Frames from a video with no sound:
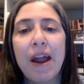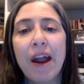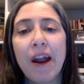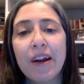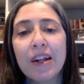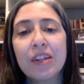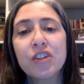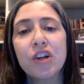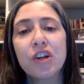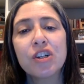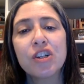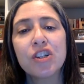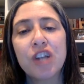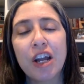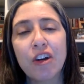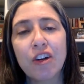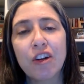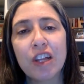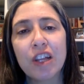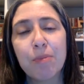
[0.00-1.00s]
Parents are
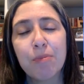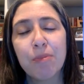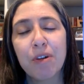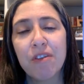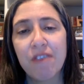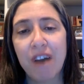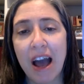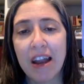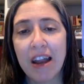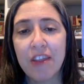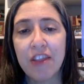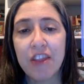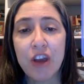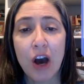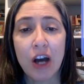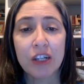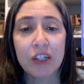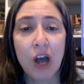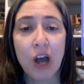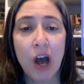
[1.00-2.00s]
generally provided
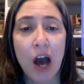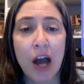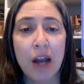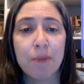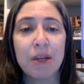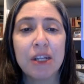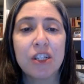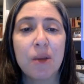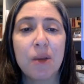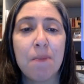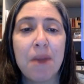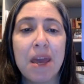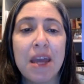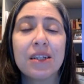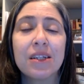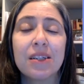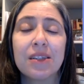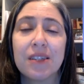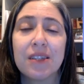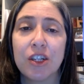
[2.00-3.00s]
the autonomy to
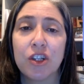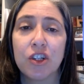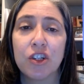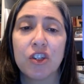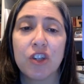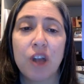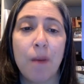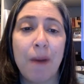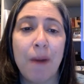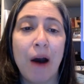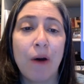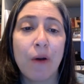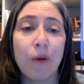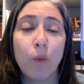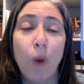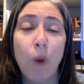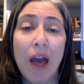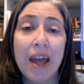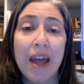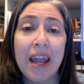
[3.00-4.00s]
make decisions
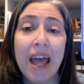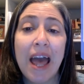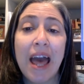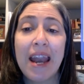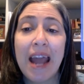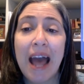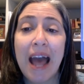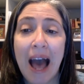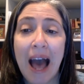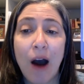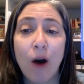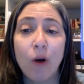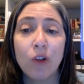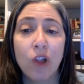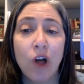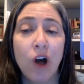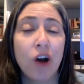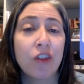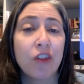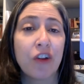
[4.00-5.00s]
about when and how
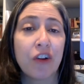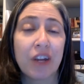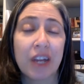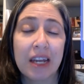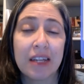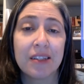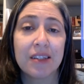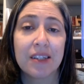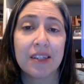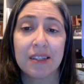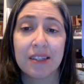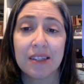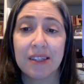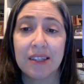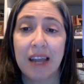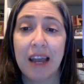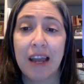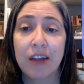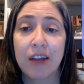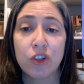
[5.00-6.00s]
long their kids can
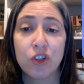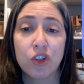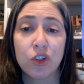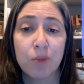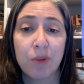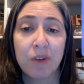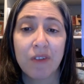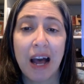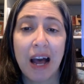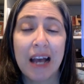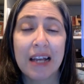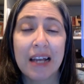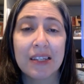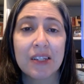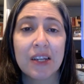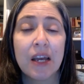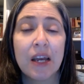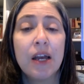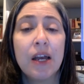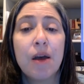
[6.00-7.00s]
stay
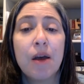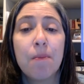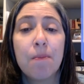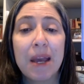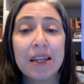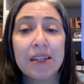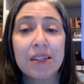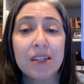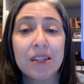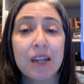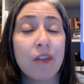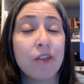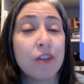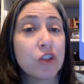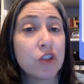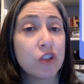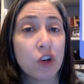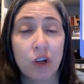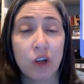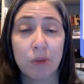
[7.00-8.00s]
unsupervised based on
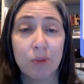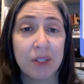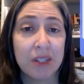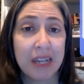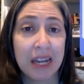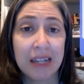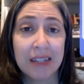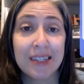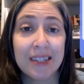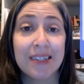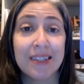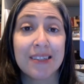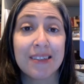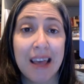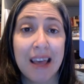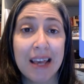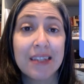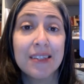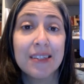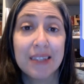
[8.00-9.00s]
the circumstances
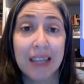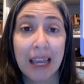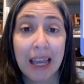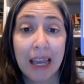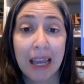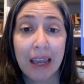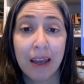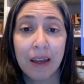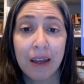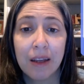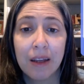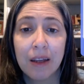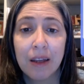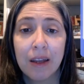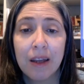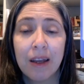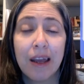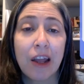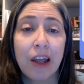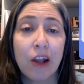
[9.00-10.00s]
they see,
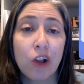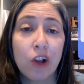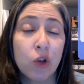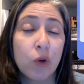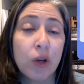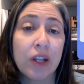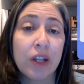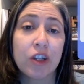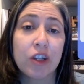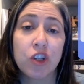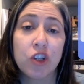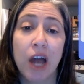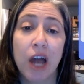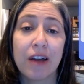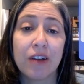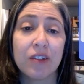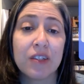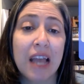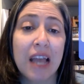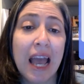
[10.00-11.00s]
including the
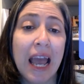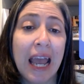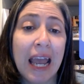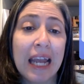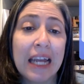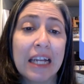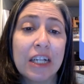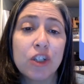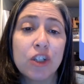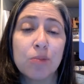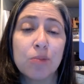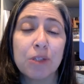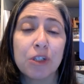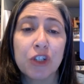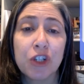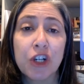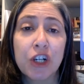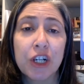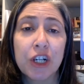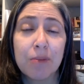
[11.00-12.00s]
child's age,
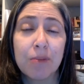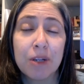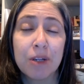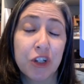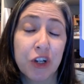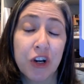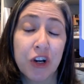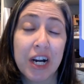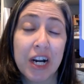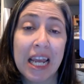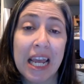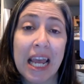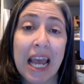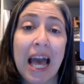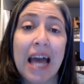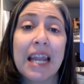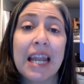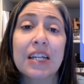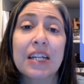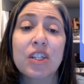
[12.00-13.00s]

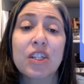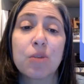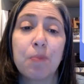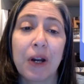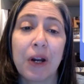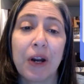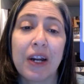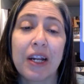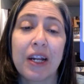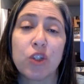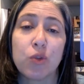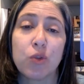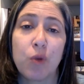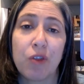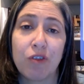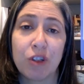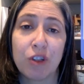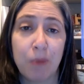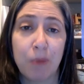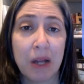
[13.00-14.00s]
maturity, and experience
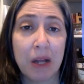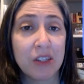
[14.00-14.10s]
with